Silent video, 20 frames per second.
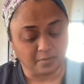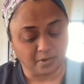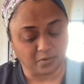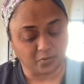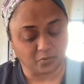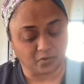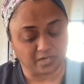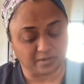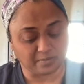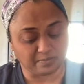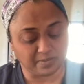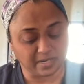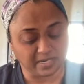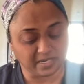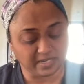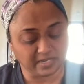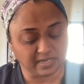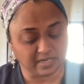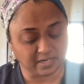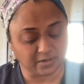but would
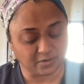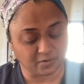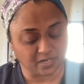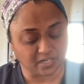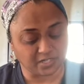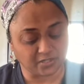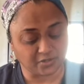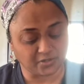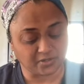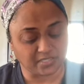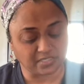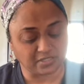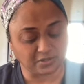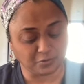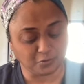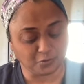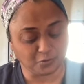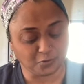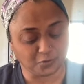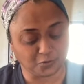immediately run to his
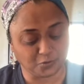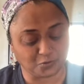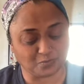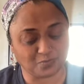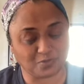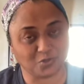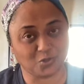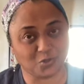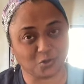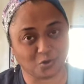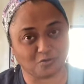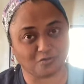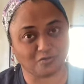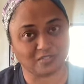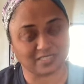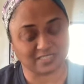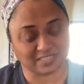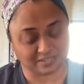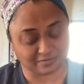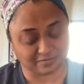guru's room to offer
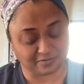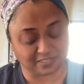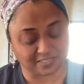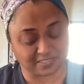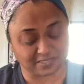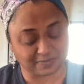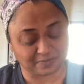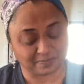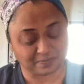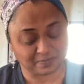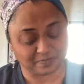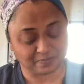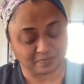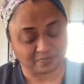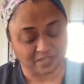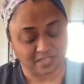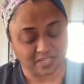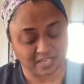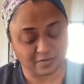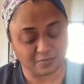service.
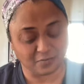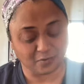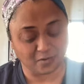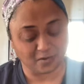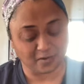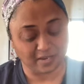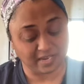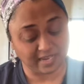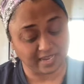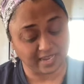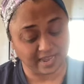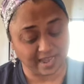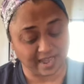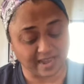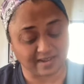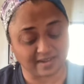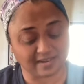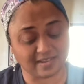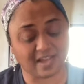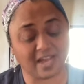He
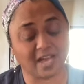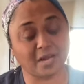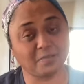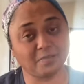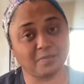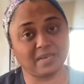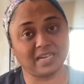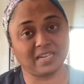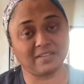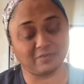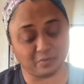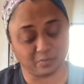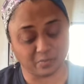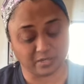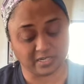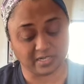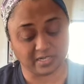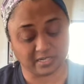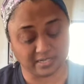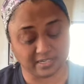had
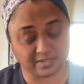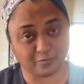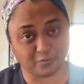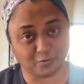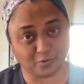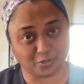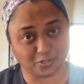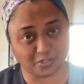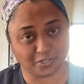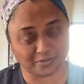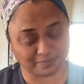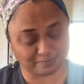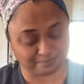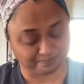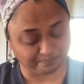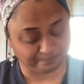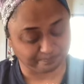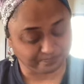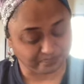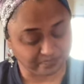unbelievable devotion.
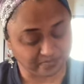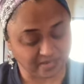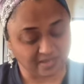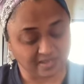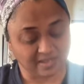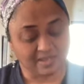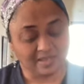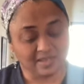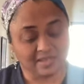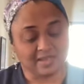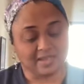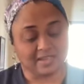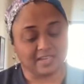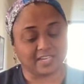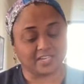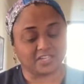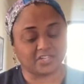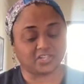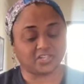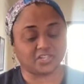
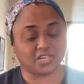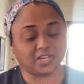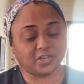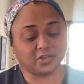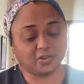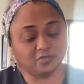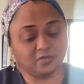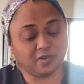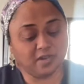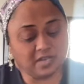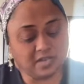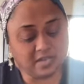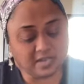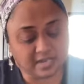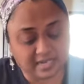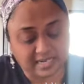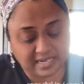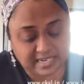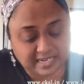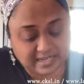Geshe Chayulwa
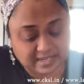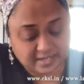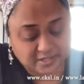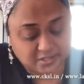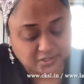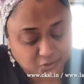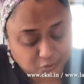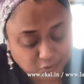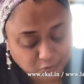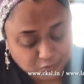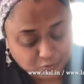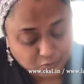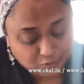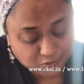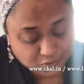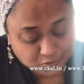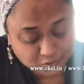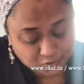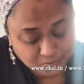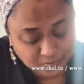cleaned his
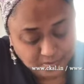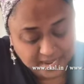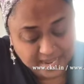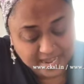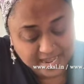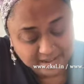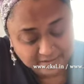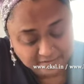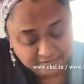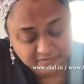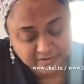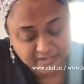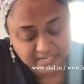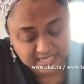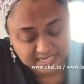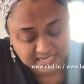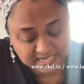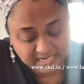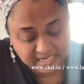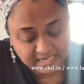guru's room every
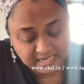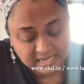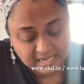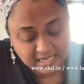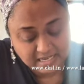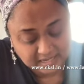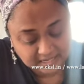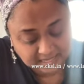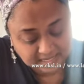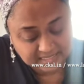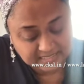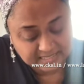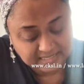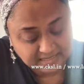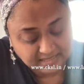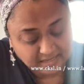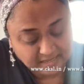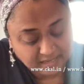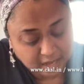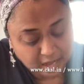day,
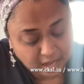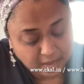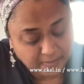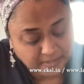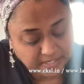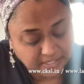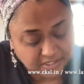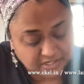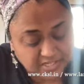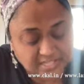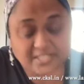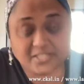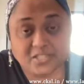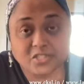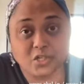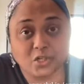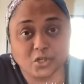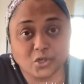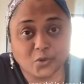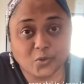collecting the garbage in
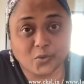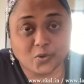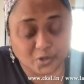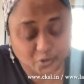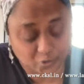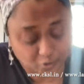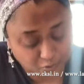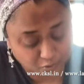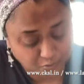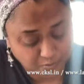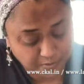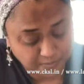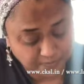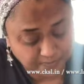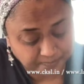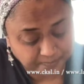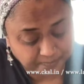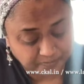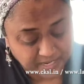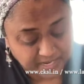his lower robe,
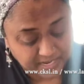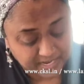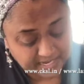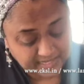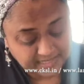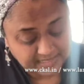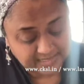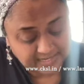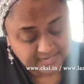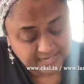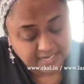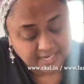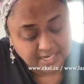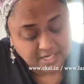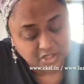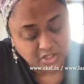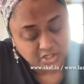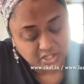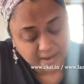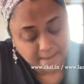his
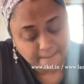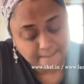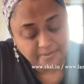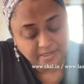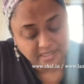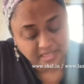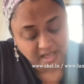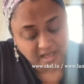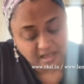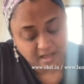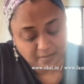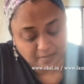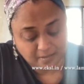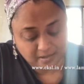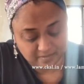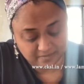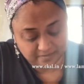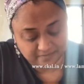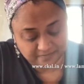shemthab,